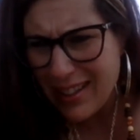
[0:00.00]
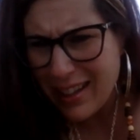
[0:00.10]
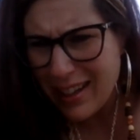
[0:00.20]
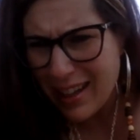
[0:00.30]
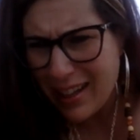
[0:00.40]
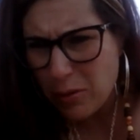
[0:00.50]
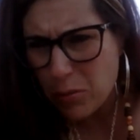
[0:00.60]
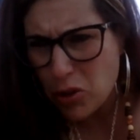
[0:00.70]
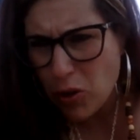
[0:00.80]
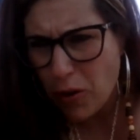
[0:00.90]
And
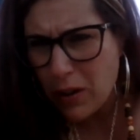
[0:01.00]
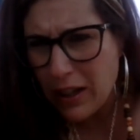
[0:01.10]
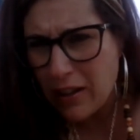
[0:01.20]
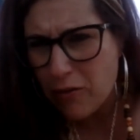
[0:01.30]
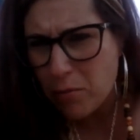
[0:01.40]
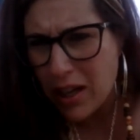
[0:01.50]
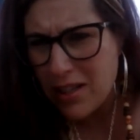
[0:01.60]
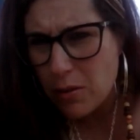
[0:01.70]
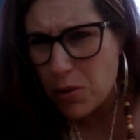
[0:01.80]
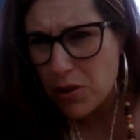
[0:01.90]
majority of my
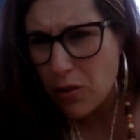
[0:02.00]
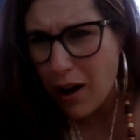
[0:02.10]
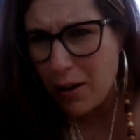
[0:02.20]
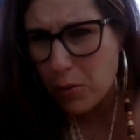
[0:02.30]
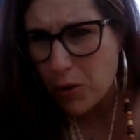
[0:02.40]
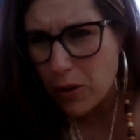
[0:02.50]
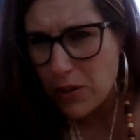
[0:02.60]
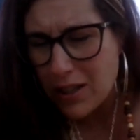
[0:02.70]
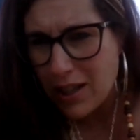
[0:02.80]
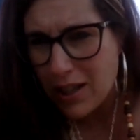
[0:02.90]

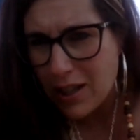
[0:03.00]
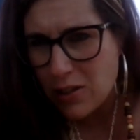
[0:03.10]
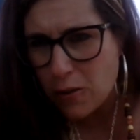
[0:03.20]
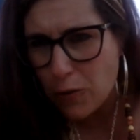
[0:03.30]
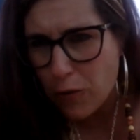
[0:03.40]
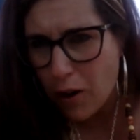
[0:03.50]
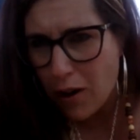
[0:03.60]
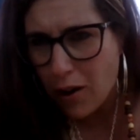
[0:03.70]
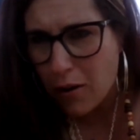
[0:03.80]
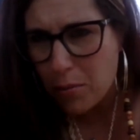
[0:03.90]
subscribers is
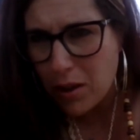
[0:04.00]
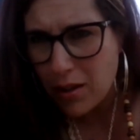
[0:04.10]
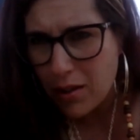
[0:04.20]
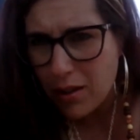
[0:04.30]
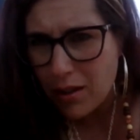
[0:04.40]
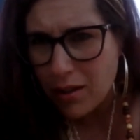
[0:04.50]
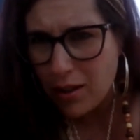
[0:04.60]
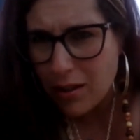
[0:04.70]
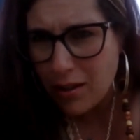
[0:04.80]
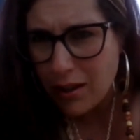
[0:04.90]
from
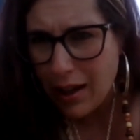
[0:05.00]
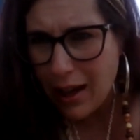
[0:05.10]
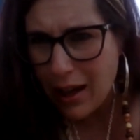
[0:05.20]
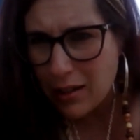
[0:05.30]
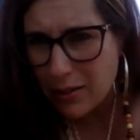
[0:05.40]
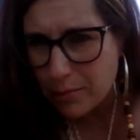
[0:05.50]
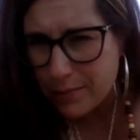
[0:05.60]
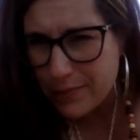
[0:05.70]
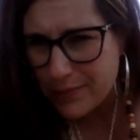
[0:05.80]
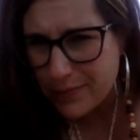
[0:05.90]
Adam
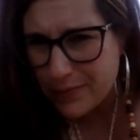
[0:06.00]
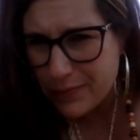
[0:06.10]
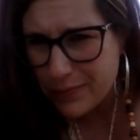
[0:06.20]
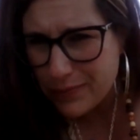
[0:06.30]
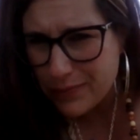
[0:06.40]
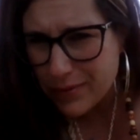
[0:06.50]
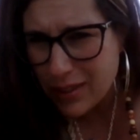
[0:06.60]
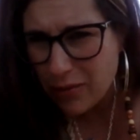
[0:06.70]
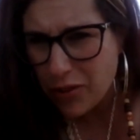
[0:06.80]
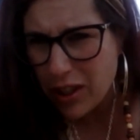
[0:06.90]

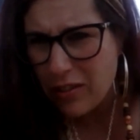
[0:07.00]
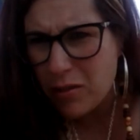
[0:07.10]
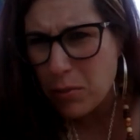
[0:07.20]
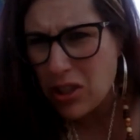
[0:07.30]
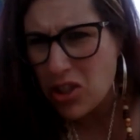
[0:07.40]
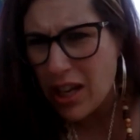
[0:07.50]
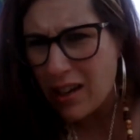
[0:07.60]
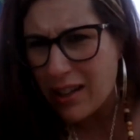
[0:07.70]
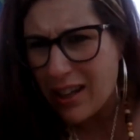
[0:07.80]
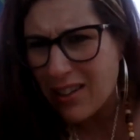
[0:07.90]
for giving me
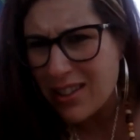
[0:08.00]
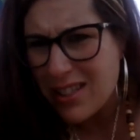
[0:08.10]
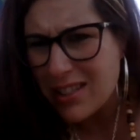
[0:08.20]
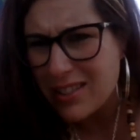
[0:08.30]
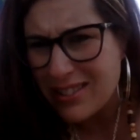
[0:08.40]
shout outs.